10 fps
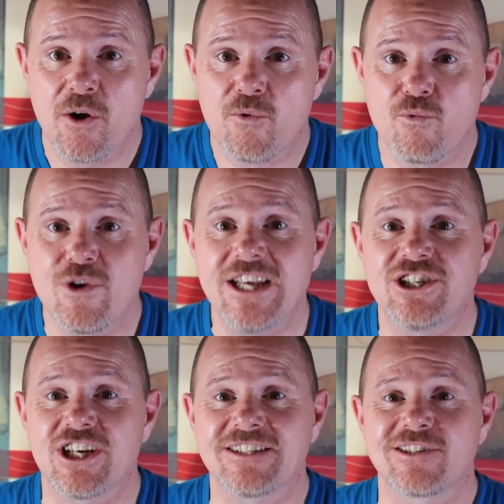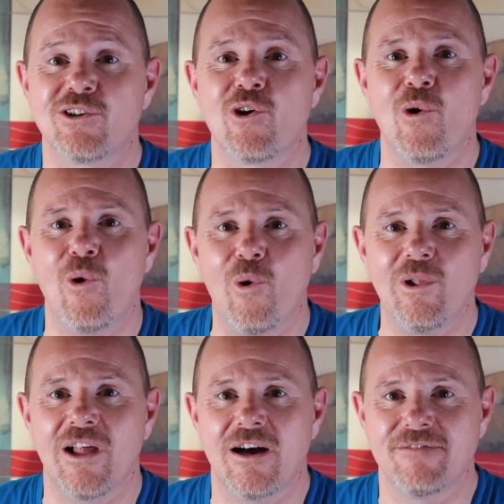reach its
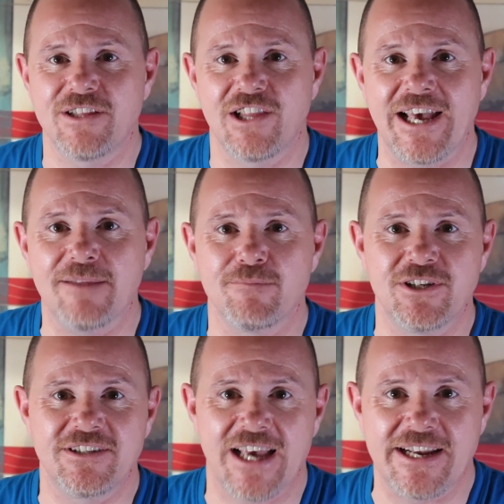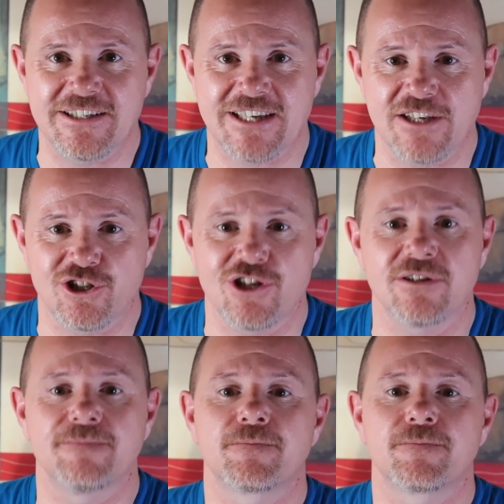goal of enlightenment and ascension.